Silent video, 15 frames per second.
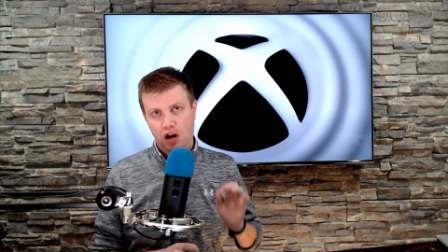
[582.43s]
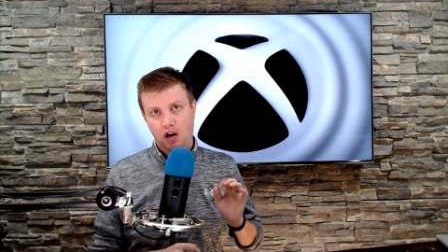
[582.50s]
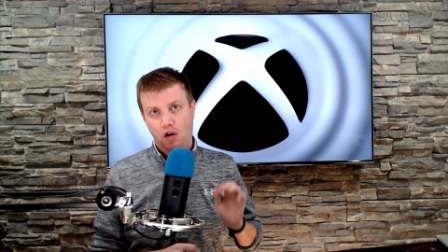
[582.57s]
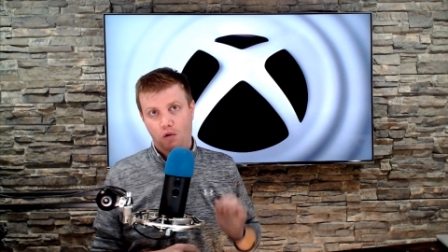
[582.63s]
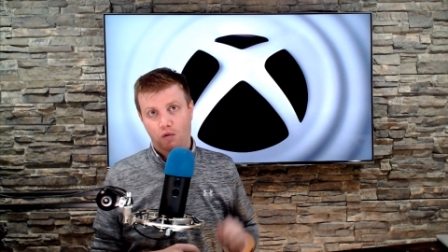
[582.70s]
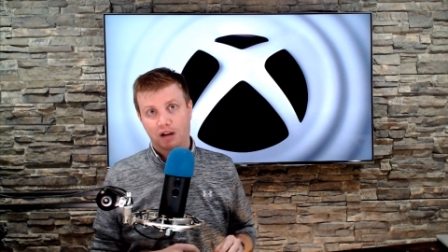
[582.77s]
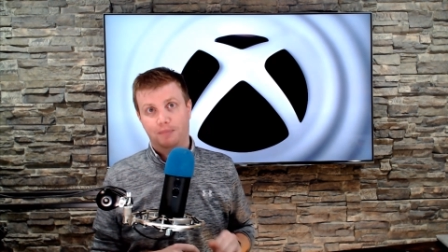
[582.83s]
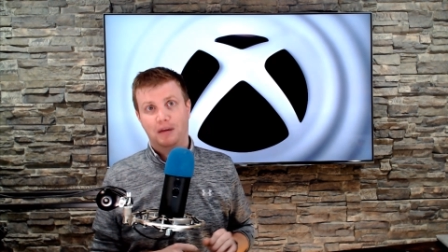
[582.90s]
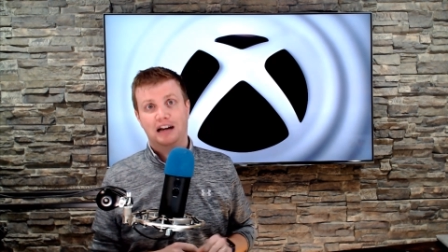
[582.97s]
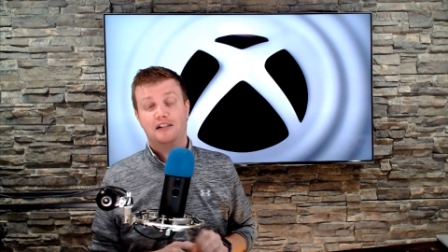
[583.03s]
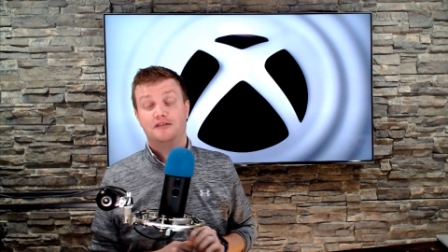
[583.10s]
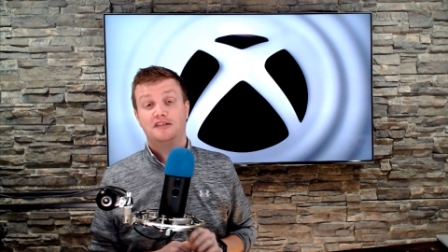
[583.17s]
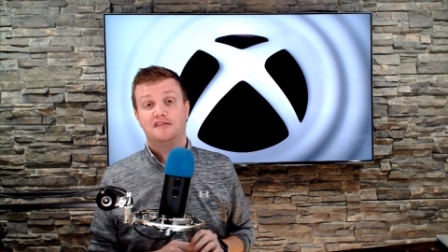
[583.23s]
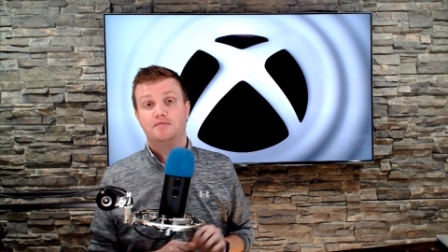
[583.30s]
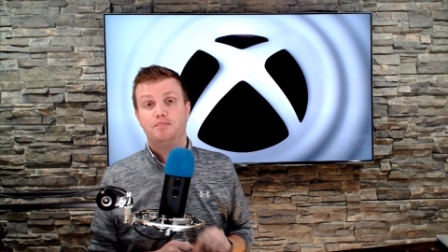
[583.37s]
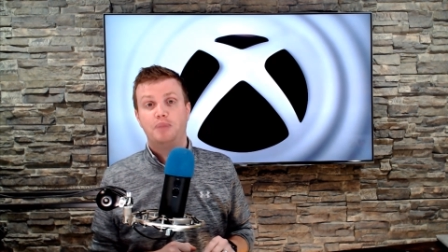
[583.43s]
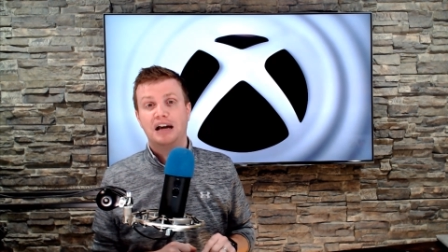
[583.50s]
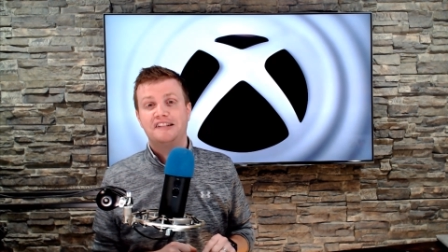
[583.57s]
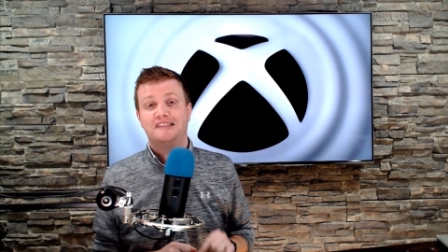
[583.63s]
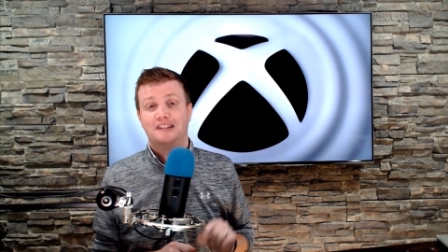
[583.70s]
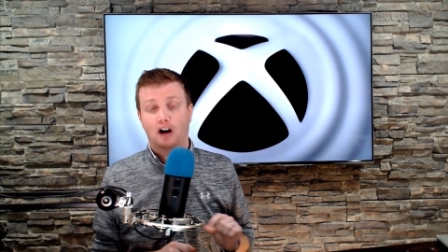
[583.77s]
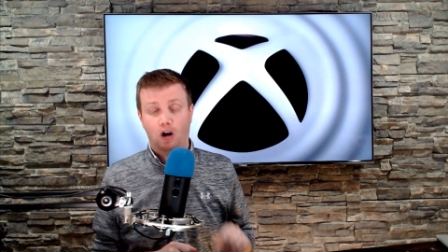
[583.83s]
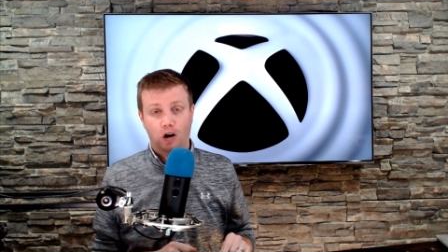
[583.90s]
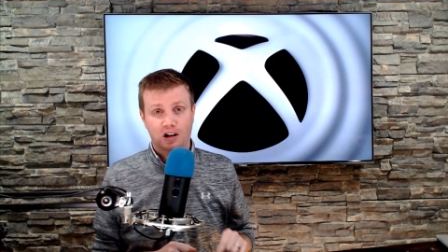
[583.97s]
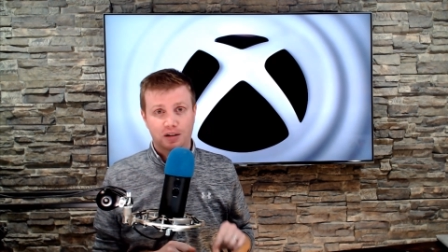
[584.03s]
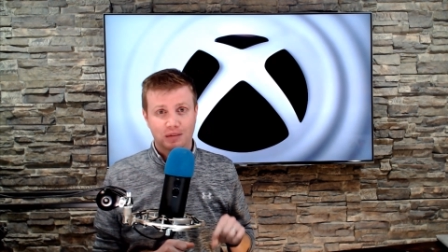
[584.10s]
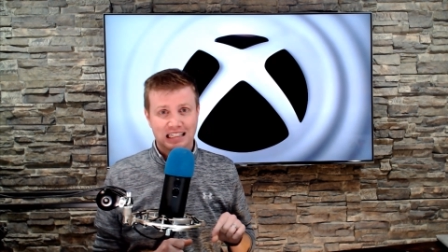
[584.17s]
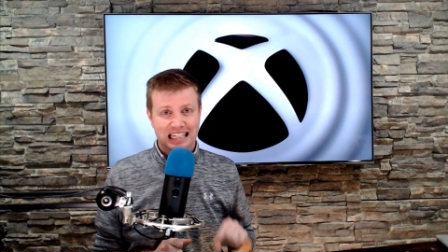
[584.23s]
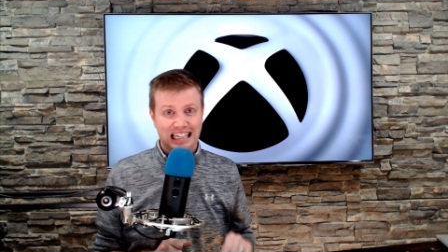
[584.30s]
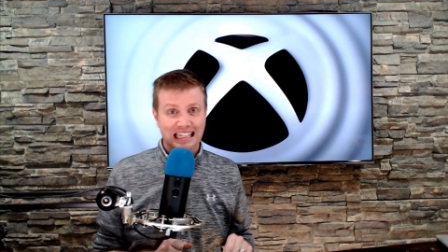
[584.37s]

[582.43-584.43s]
what microsoft's best argument